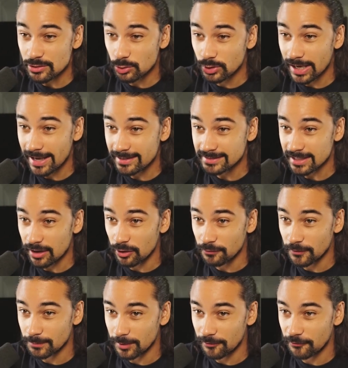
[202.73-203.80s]
You can't tell
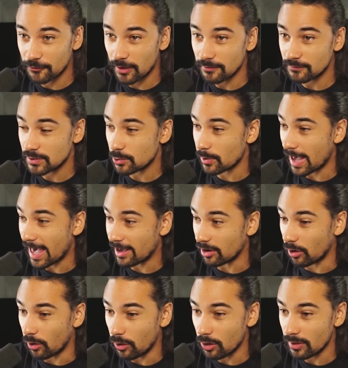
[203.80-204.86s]
from the front view at
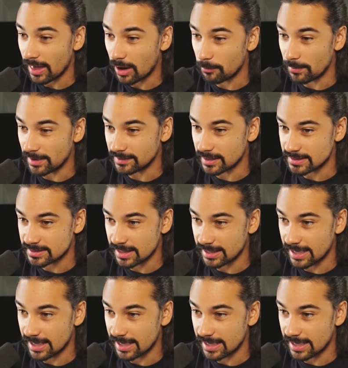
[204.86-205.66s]
all how big this thing